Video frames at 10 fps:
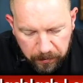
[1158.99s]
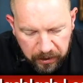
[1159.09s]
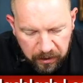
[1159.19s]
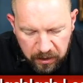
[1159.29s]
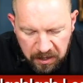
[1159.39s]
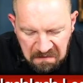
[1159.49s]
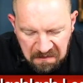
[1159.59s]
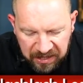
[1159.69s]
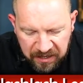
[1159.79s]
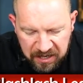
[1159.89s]
but I,
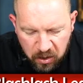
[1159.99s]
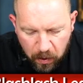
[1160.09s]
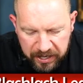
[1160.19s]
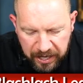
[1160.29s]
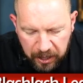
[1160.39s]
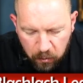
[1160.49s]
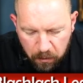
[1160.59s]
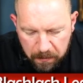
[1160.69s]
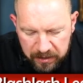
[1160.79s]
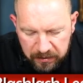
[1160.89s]
I didn't quite get
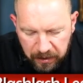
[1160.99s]
into it, mate.